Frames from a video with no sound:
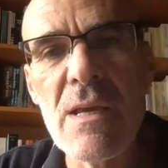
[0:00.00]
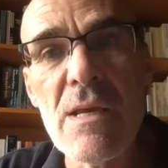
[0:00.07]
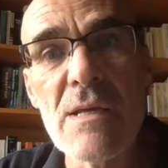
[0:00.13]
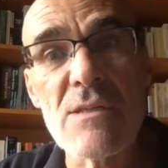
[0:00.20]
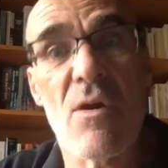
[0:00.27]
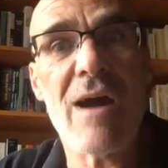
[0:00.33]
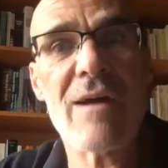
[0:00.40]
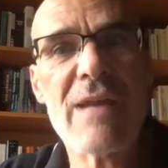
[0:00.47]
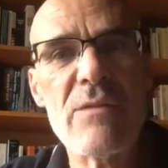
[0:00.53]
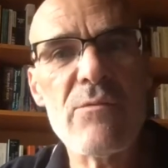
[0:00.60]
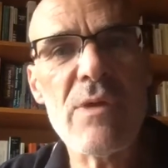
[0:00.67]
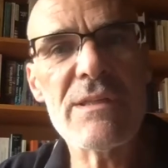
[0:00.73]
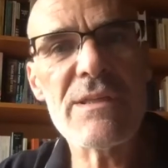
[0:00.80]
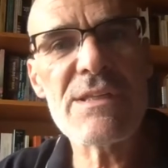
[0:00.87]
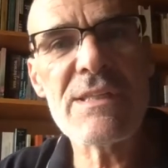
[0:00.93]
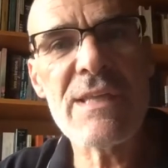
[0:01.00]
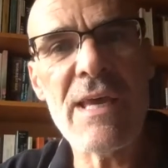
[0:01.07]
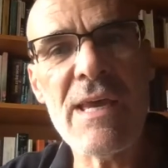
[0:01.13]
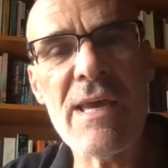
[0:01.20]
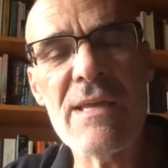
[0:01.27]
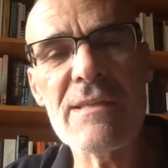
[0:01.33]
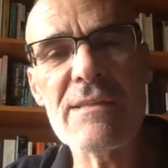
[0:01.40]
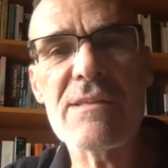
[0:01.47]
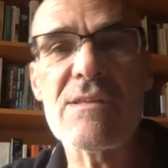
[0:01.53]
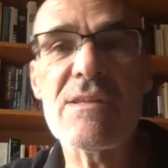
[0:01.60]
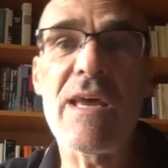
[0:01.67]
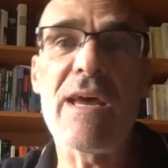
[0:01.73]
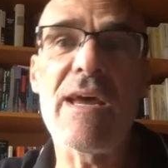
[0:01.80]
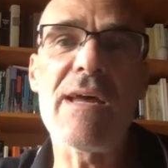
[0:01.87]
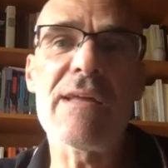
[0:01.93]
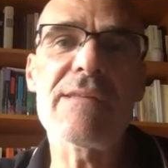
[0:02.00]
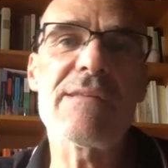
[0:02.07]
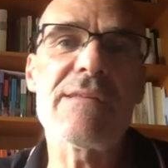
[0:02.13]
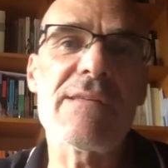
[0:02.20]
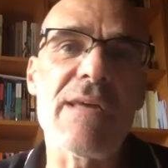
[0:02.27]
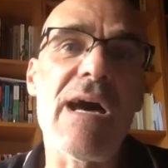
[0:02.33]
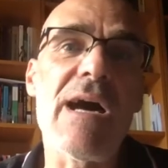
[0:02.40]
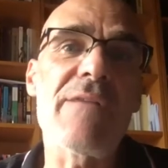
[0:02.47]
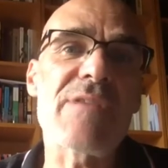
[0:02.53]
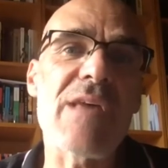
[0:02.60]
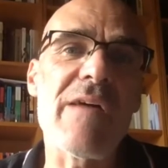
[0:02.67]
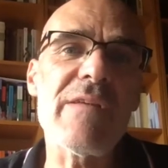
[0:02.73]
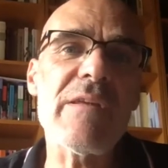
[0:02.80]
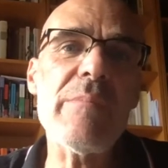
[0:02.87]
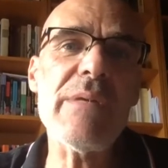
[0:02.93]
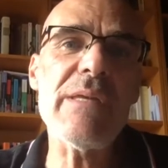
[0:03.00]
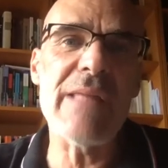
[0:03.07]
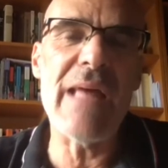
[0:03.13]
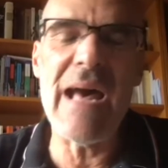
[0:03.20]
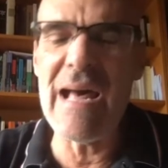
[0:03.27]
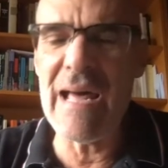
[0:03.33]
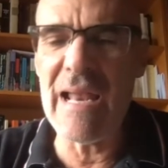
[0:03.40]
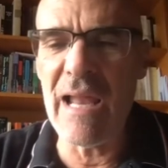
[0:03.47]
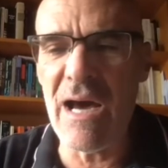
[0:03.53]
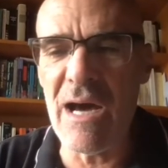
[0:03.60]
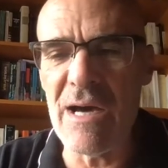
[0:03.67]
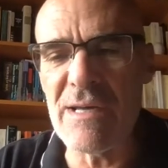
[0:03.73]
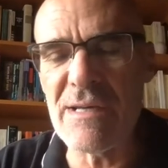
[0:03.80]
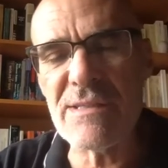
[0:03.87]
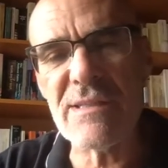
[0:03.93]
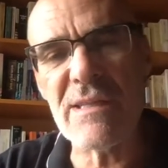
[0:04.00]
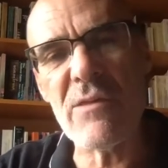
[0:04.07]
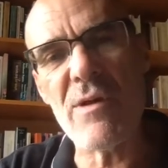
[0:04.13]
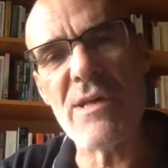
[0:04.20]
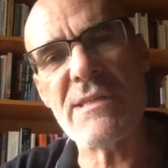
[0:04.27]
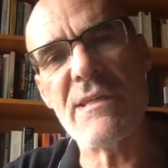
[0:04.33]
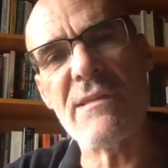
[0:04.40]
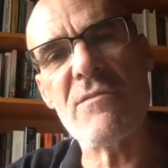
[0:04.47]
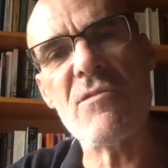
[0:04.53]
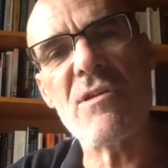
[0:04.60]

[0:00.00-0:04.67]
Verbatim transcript: So, how can we understand that after having been allies, the US and the